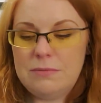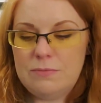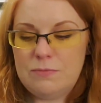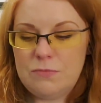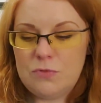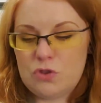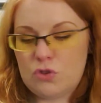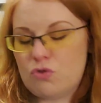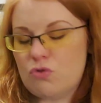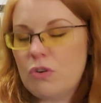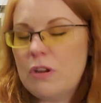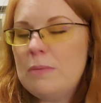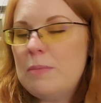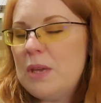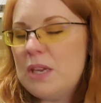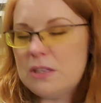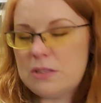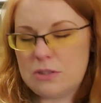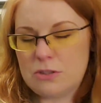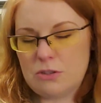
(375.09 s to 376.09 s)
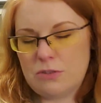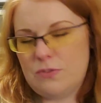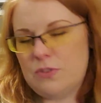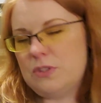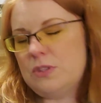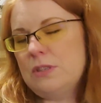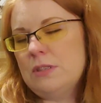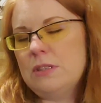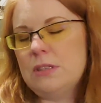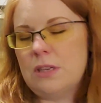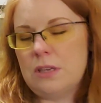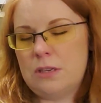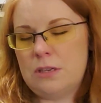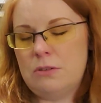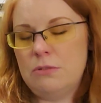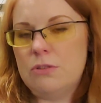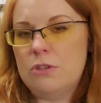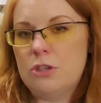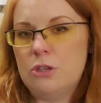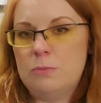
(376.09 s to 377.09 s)
streaming services like
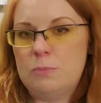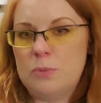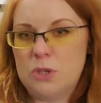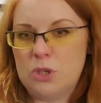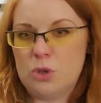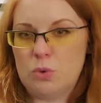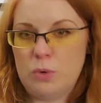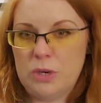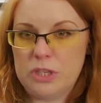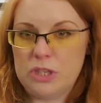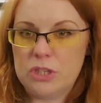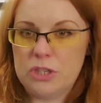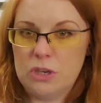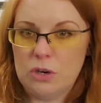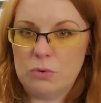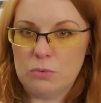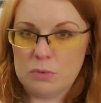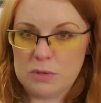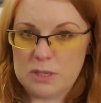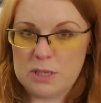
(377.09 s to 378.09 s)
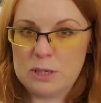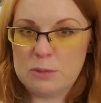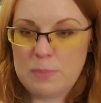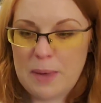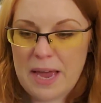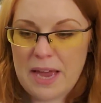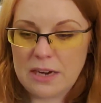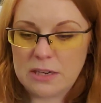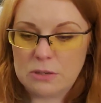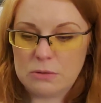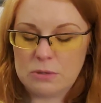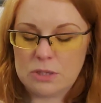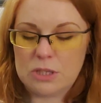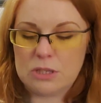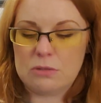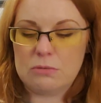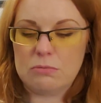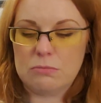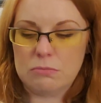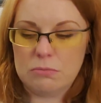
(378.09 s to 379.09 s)
YouTube and Twitch don't respect, which
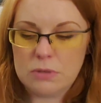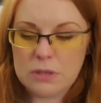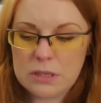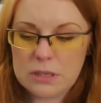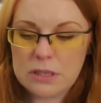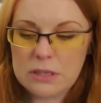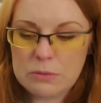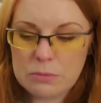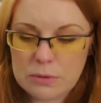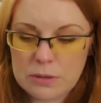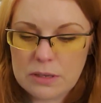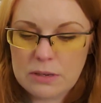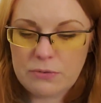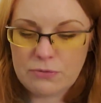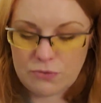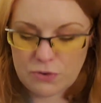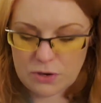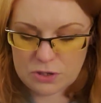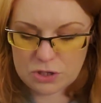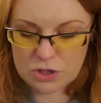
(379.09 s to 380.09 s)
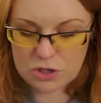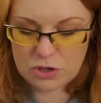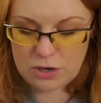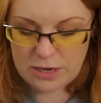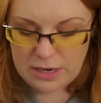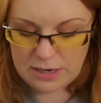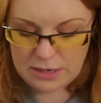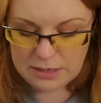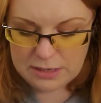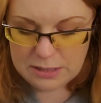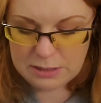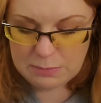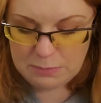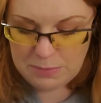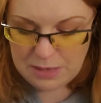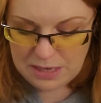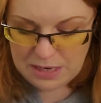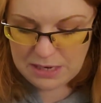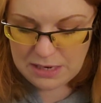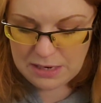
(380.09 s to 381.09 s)
is really, really frustrating to
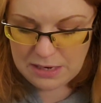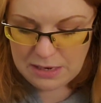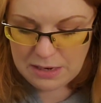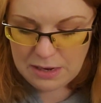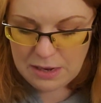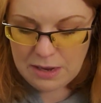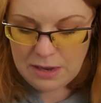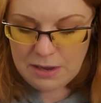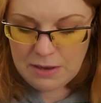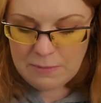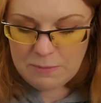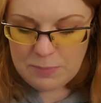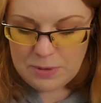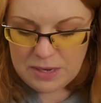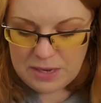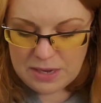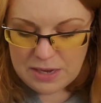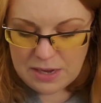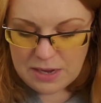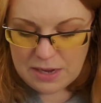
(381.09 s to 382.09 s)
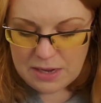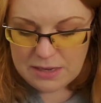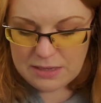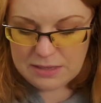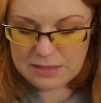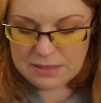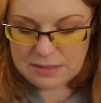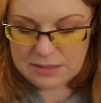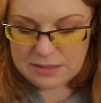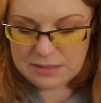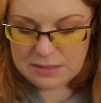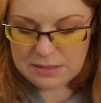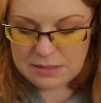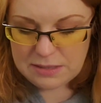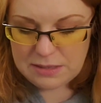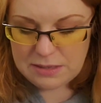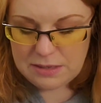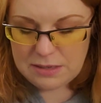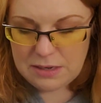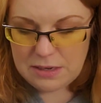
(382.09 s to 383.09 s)
me because,
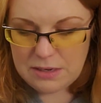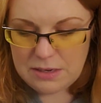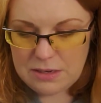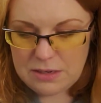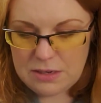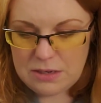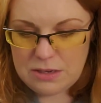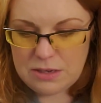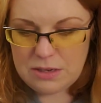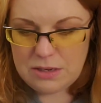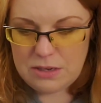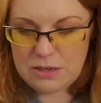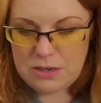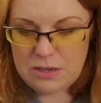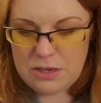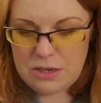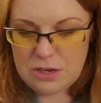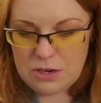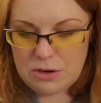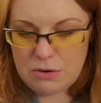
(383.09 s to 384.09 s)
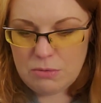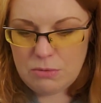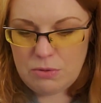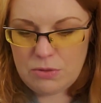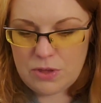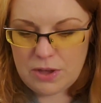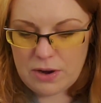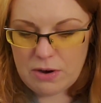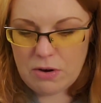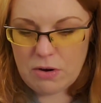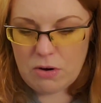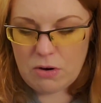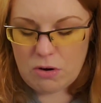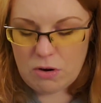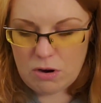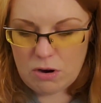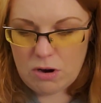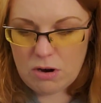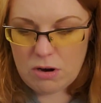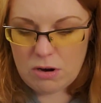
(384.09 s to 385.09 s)
you know, there
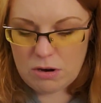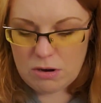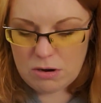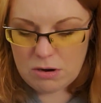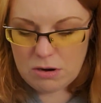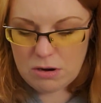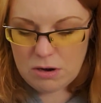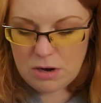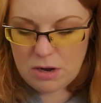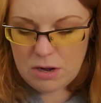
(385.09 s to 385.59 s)
are